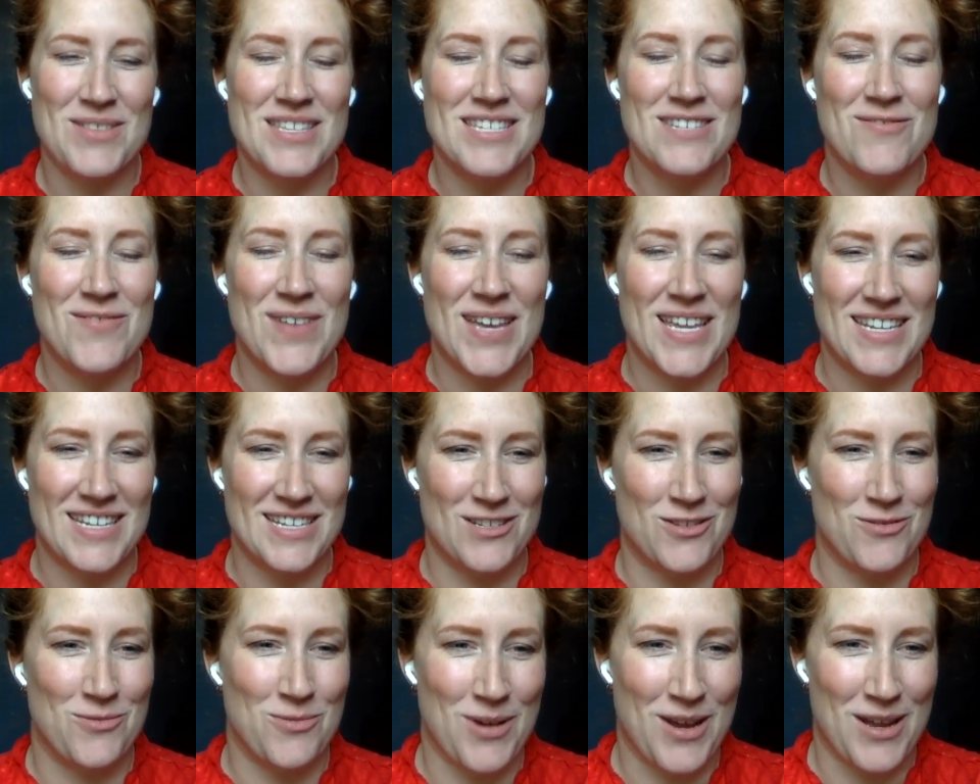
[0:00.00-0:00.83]
So this
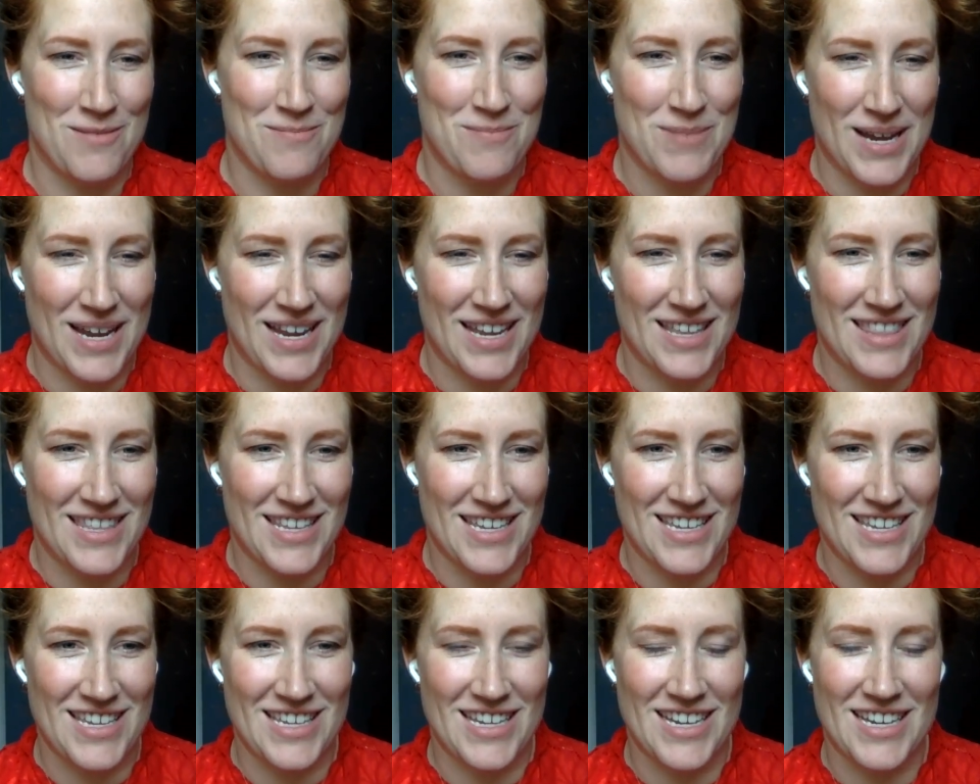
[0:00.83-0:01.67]
event is run by
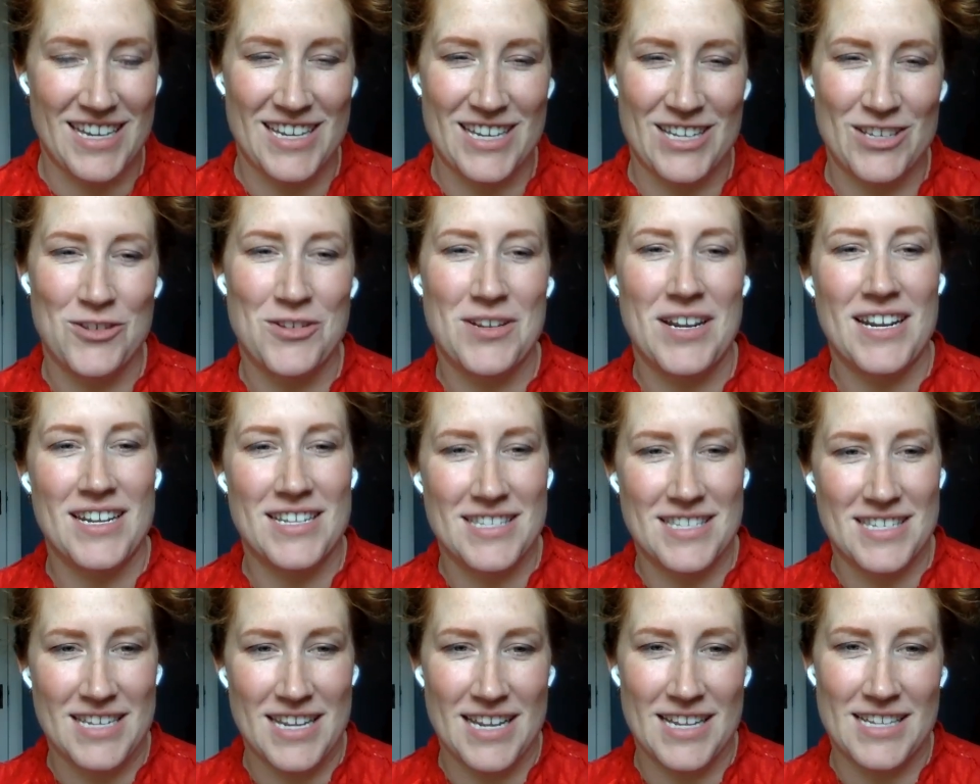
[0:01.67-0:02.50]
the
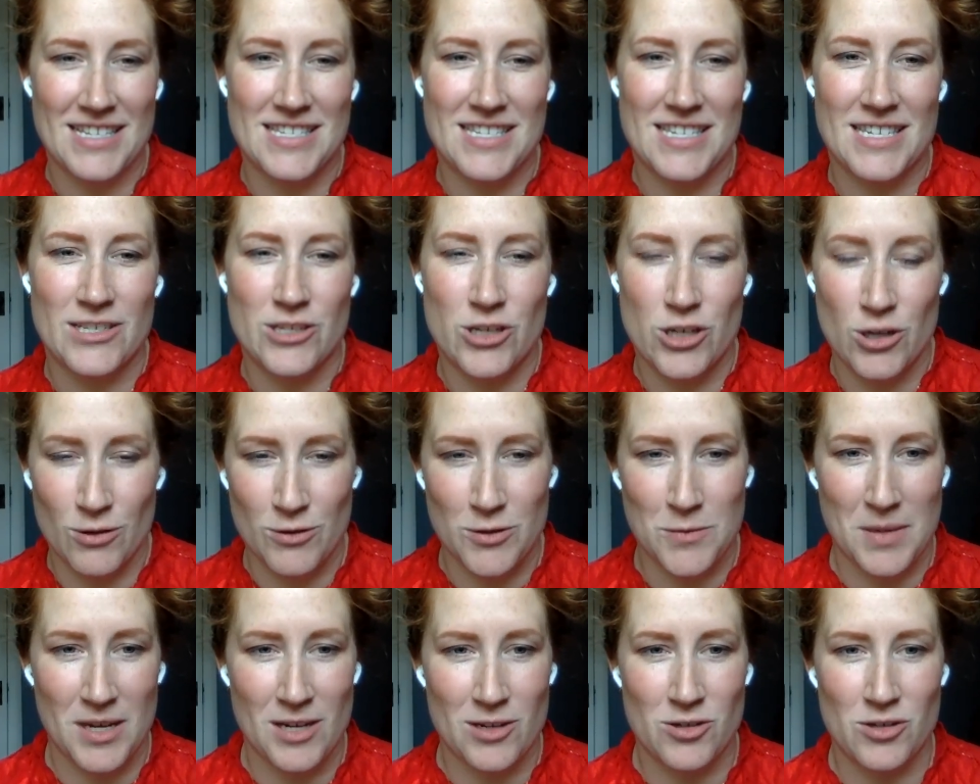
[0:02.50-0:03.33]
United States
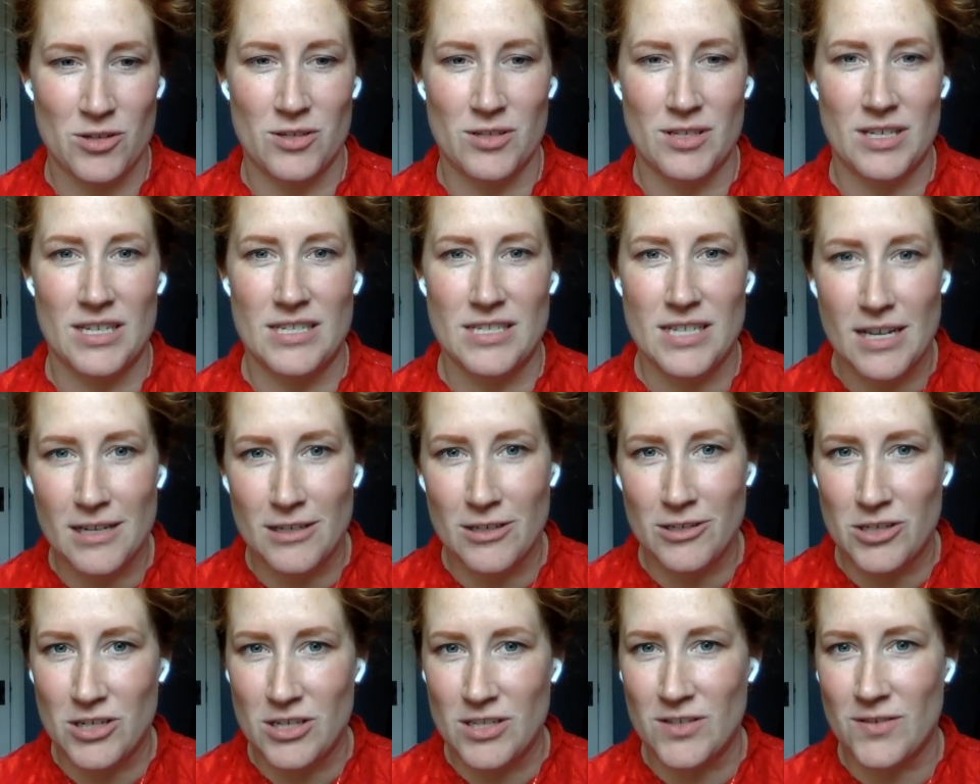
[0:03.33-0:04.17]
Geospatial
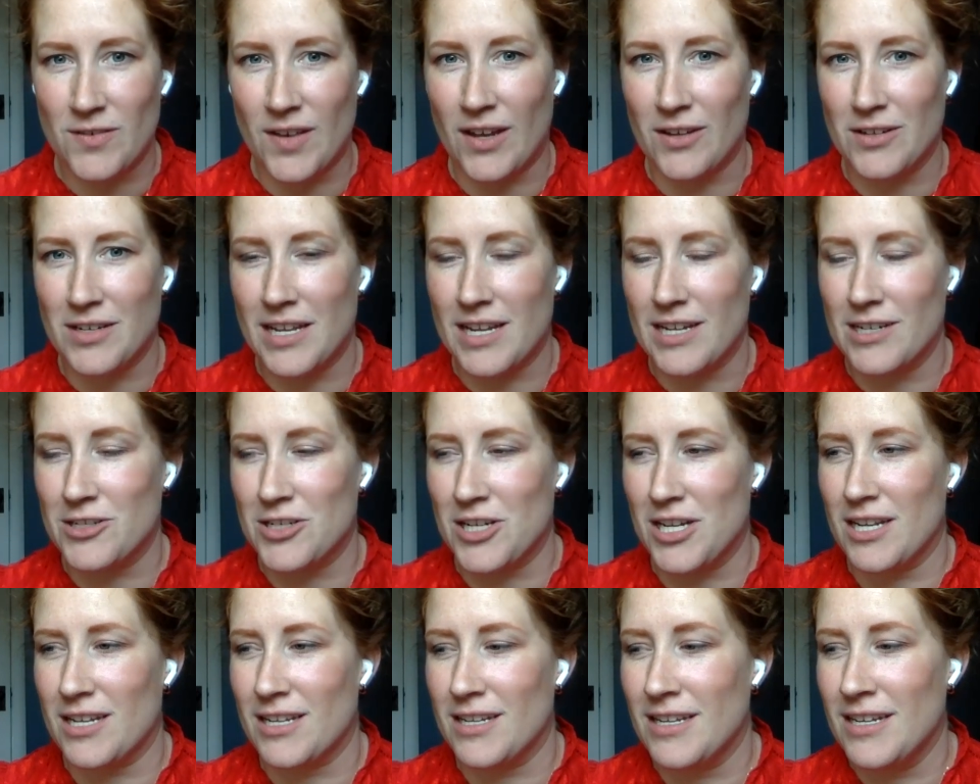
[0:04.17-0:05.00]
Intelligence
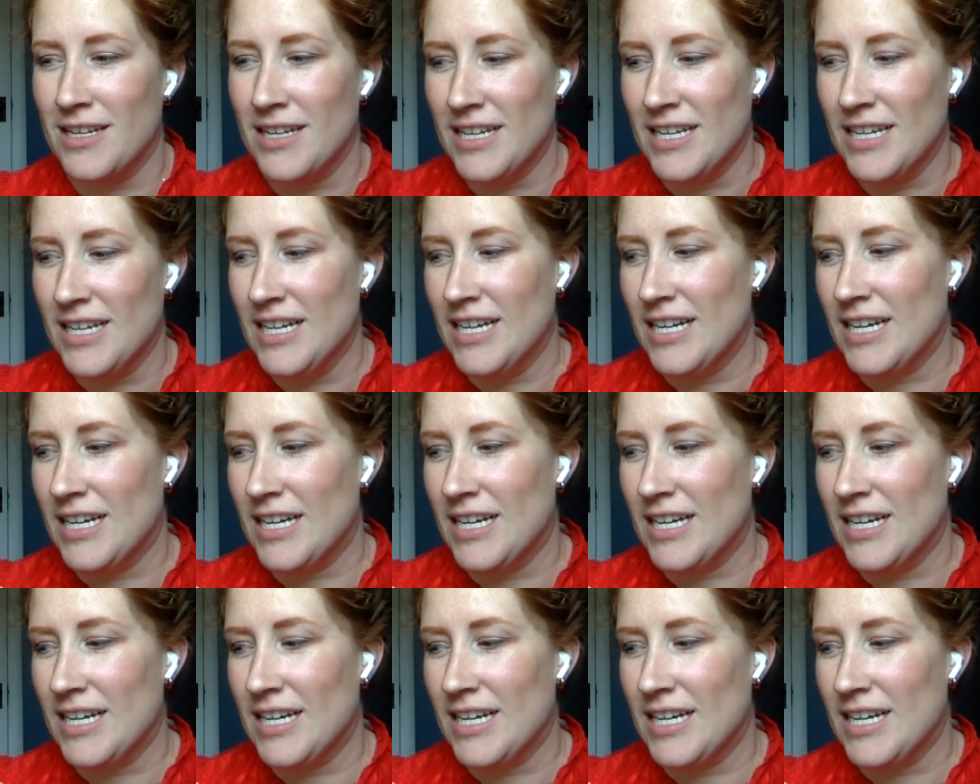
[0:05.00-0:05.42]
Foundation.